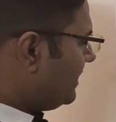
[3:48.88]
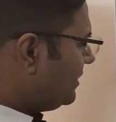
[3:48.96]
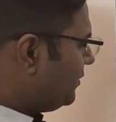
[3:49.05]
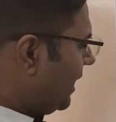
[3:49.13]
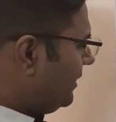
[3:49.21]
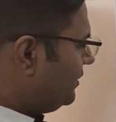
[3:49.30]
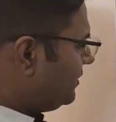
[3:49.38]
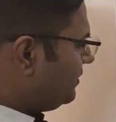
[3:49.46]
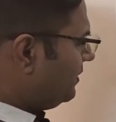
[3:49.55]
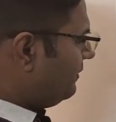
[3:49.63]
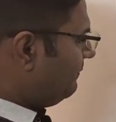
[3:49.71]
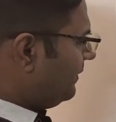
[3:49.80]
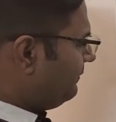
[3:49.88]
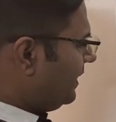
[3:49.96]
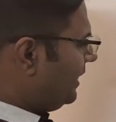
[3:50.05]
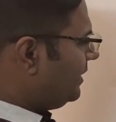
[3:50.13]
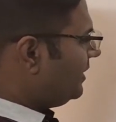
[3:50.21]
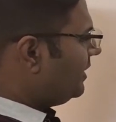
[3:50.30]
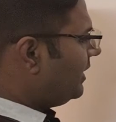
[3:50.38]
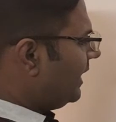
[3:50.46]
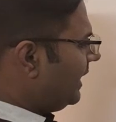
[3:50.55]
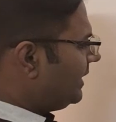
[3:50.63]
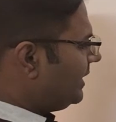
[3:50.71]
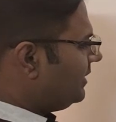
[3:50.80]
6 values: 15,
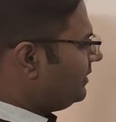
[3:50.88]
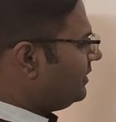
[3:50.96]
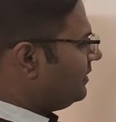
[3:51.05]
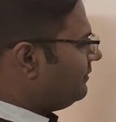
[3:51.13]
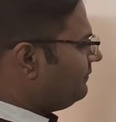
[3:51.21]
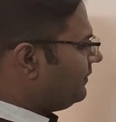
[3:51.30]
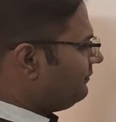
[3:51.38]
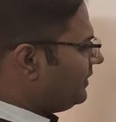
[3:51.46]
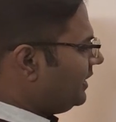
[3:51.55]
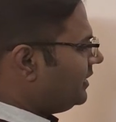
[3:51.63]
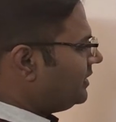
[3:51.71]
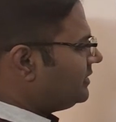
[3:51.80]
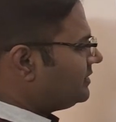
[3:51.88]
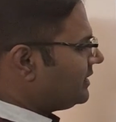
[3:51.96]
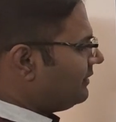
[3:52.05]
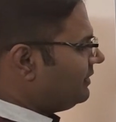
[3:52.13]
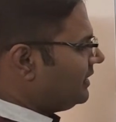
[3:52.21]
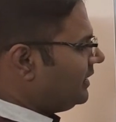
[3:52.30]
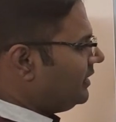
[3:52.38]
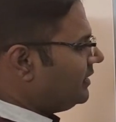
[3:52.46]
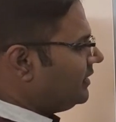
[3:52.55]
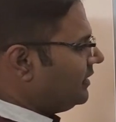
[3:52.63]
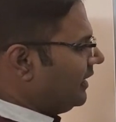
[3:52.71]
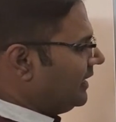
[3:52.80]
18, 50, 70,
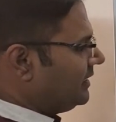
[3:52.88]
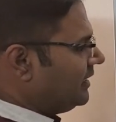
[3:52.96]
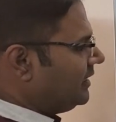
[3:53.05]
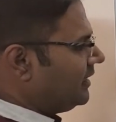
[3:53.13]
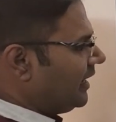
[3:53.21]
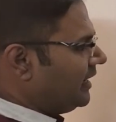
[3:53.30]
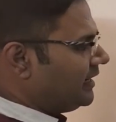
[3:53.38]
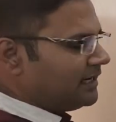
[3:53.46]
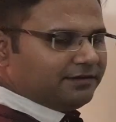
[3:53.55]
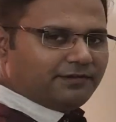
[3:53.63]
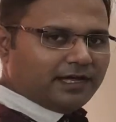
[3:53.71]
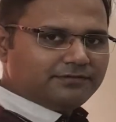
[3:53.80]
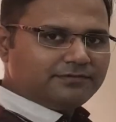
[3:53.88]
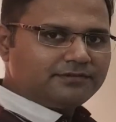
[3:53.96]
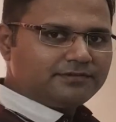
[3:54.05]
90 and 95.